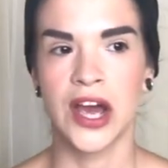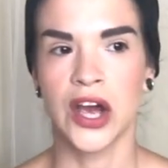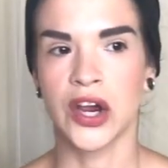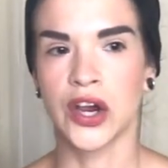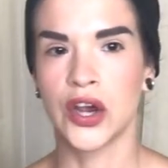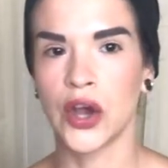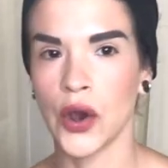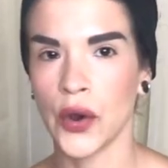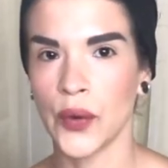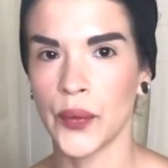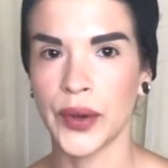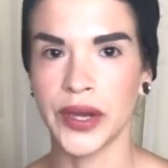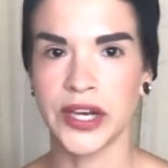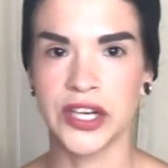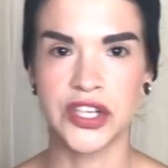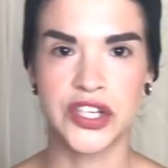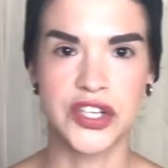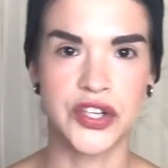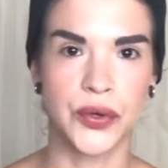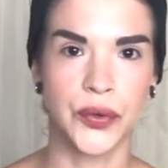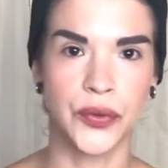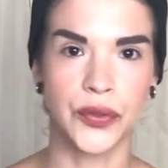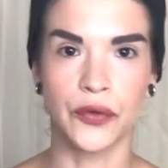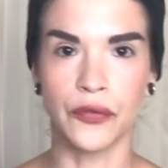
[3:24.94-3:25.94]
go
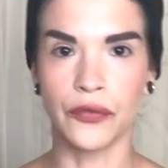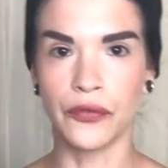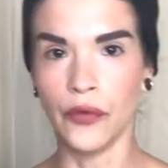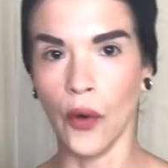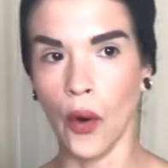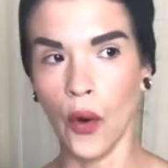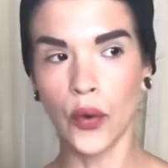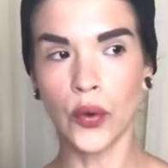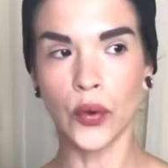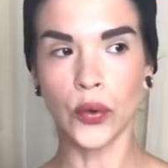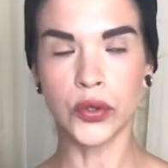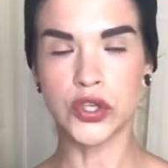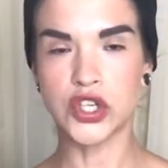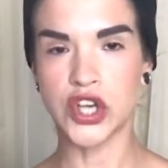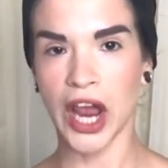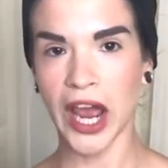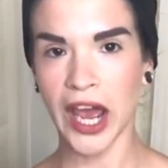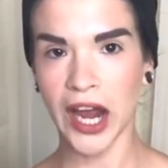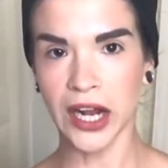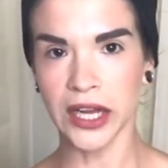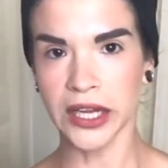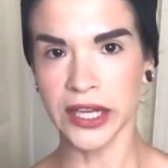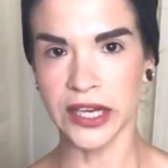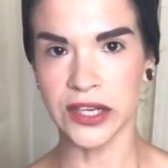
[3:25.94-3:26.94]
into the vocal
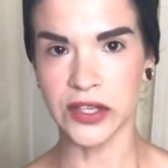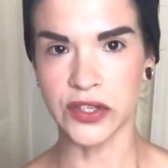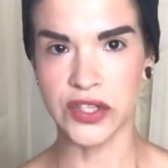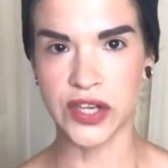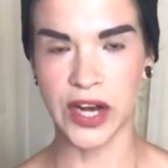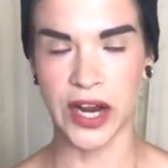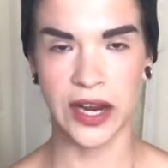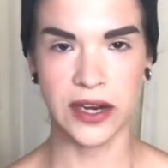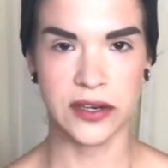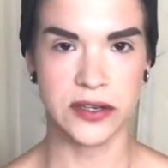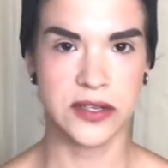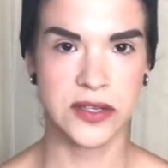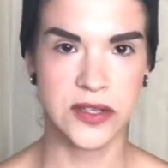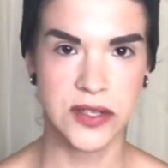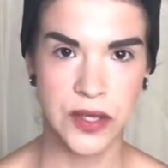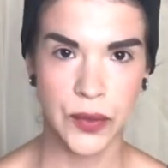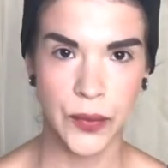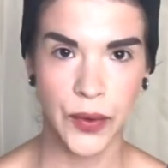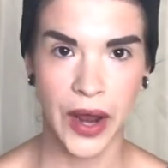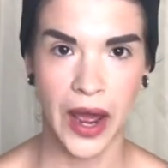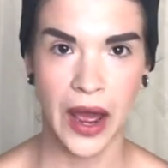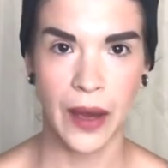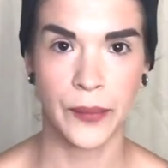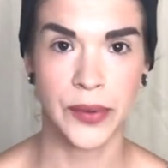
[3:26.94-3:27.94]
channeling state to see
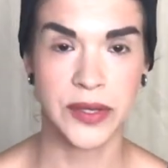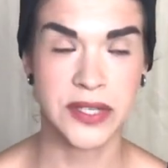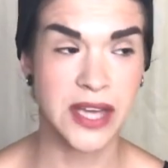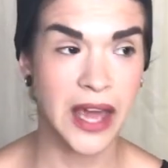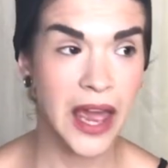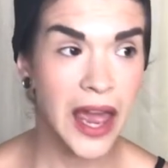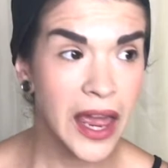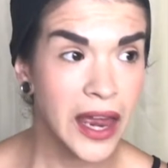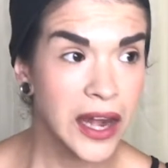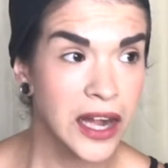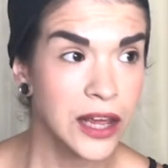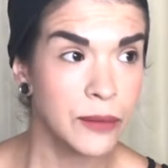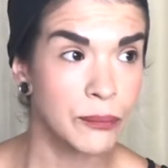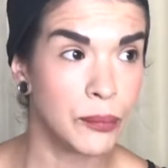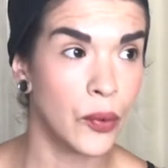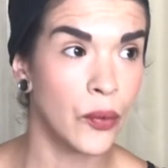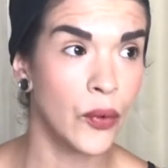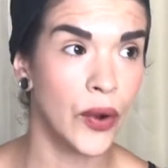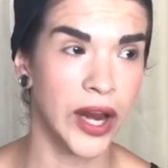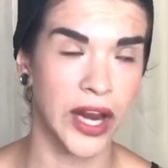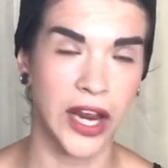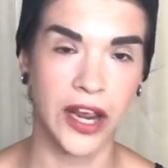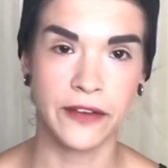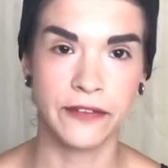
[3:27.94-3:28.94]
what happens, at any
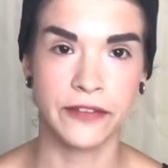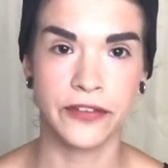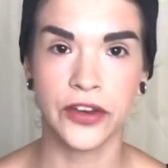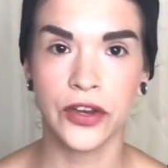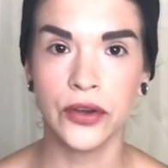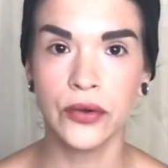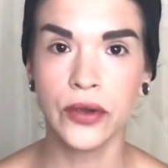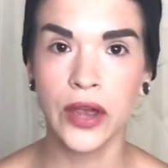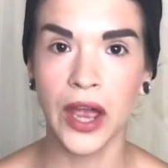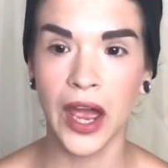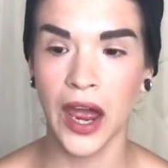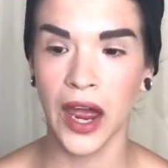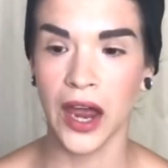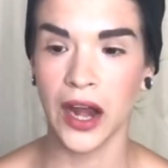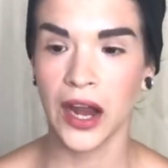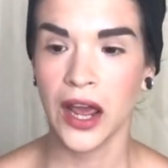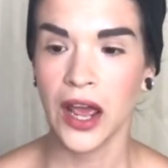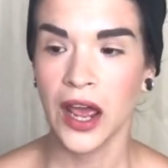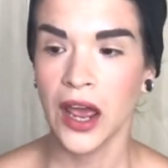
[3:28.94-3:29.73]
point, if you get